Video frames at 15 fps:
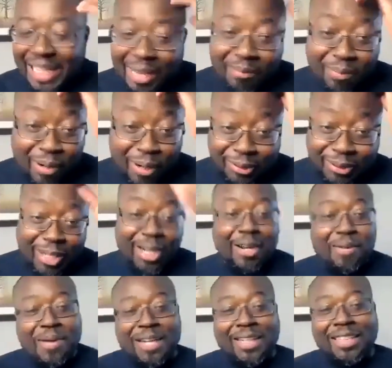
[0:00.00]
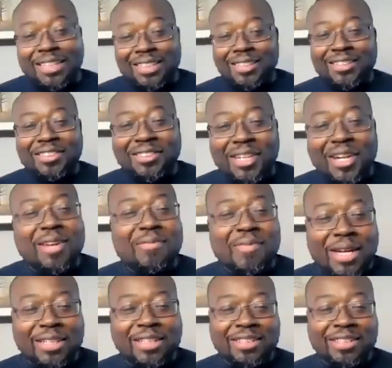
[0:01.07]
percent, bro. Talk about it. Talk I